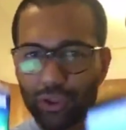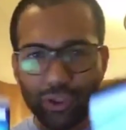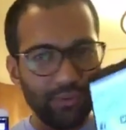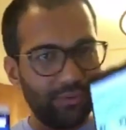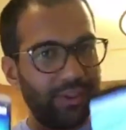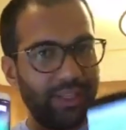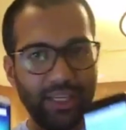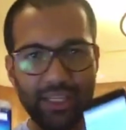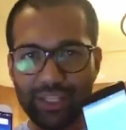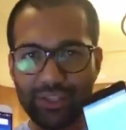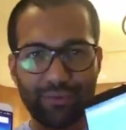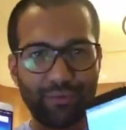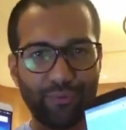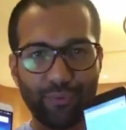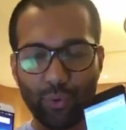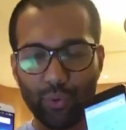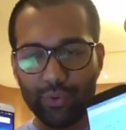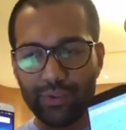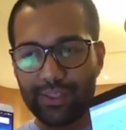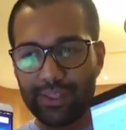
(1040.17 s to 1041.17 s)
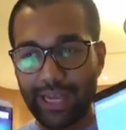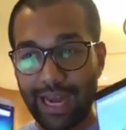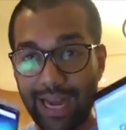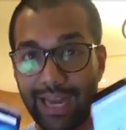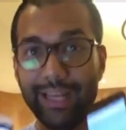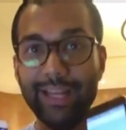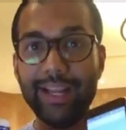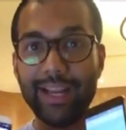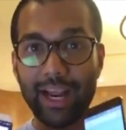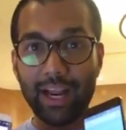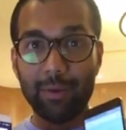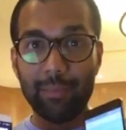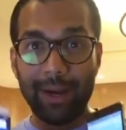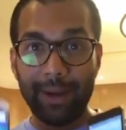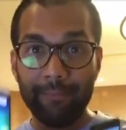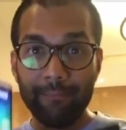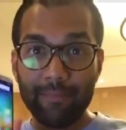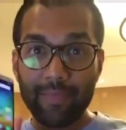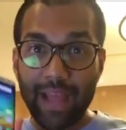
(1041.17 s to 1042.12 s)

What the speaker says: of these phones. Highly recommend.